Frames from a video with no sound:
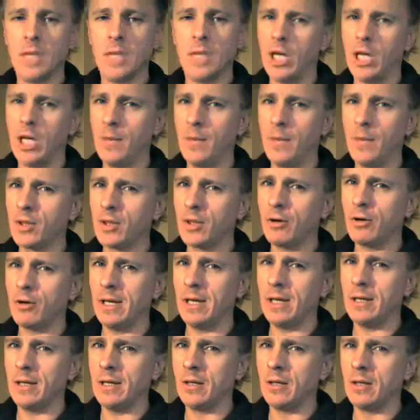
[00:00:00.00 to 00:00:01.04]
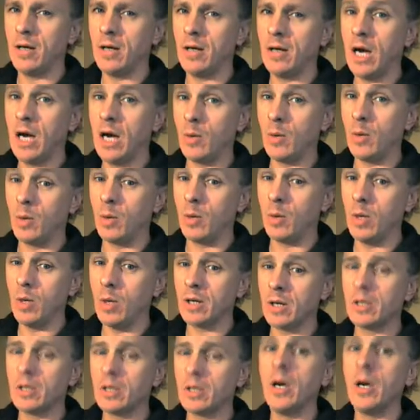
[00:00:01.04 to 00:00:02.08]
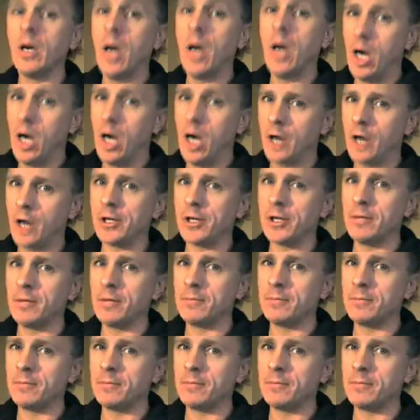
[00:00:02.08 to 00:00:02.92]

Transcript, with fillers: Number three, I will work harder.